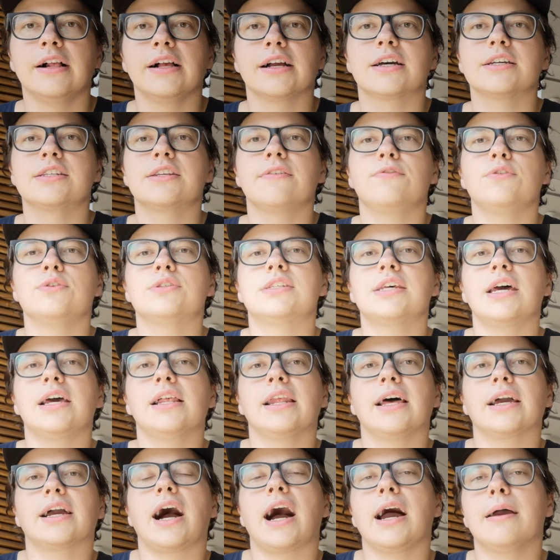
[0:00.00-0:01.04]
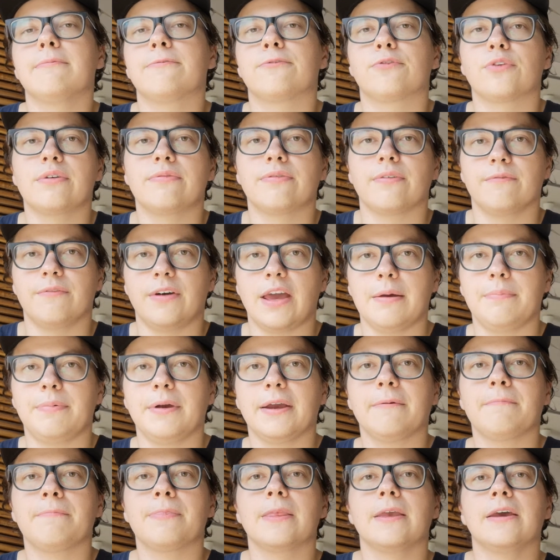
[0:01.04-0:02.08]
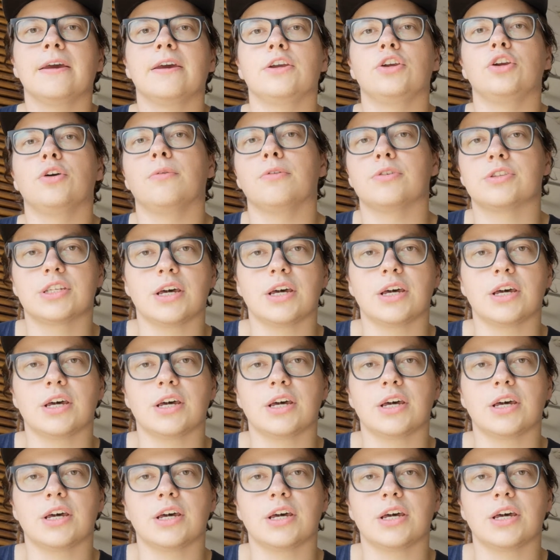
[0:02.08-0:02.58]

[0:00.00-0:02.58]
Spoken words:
Because if you say, like, I'm free from vaping, your